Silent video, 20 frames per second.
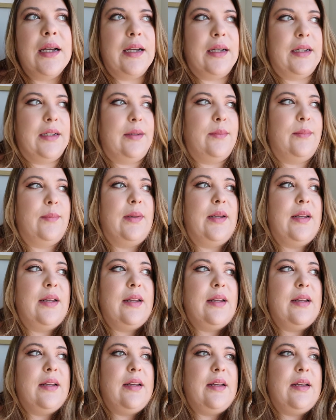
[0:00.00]
and
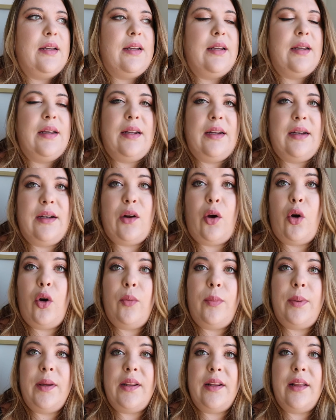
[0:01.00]

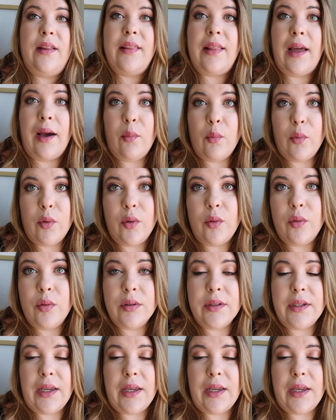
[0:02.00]
hoping that that will